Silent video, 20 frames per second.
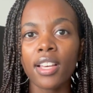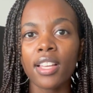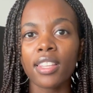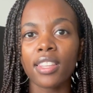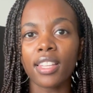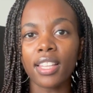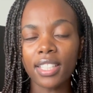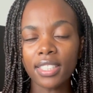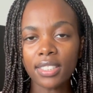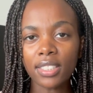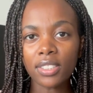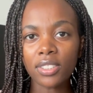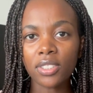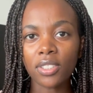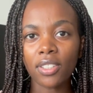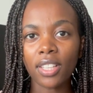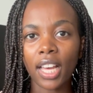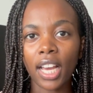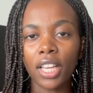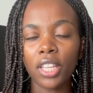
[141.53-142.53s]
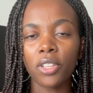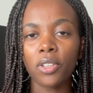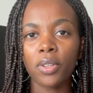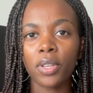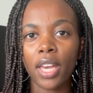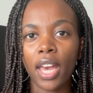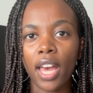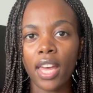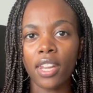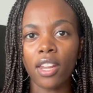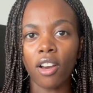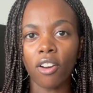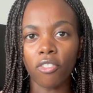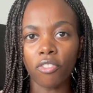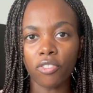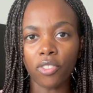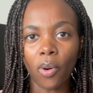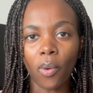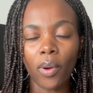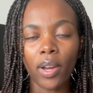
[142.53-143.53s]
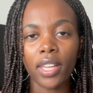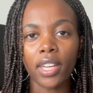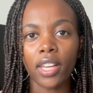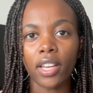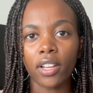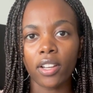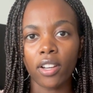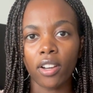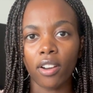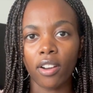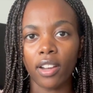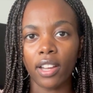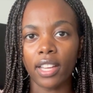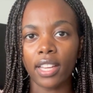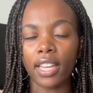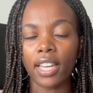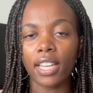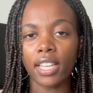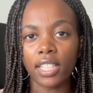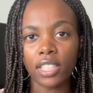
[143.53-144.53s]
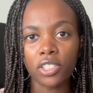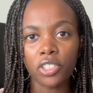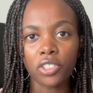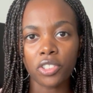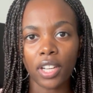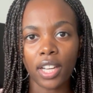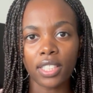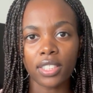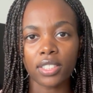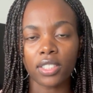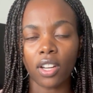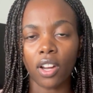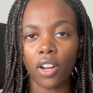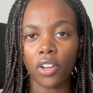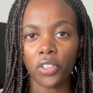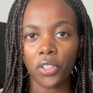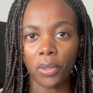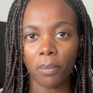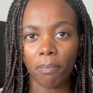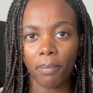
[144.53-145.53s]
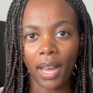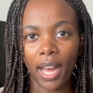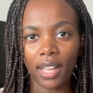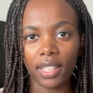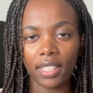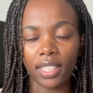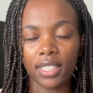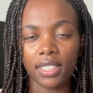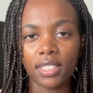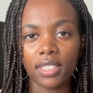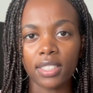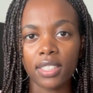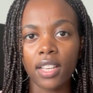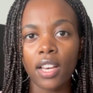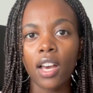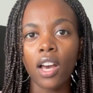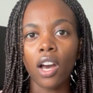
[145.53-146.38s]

This is so that you can avoid incurring interest on your balance.